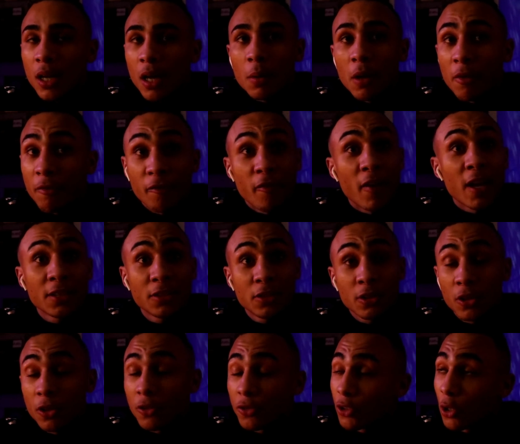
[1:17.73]
And I'm
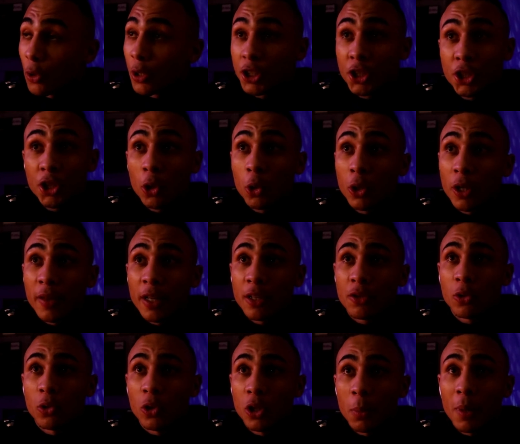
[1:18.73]
fast enough, so it showed in
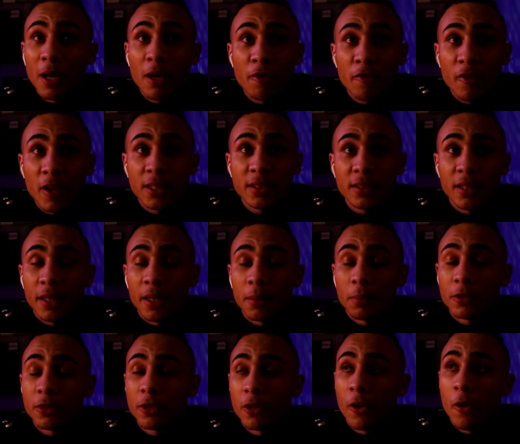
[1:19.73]
that tournament how fast I
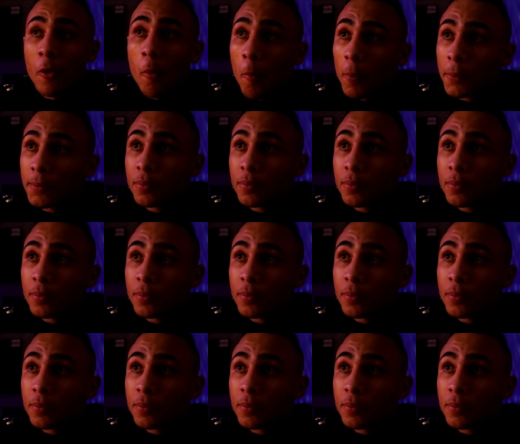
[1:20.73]
am, so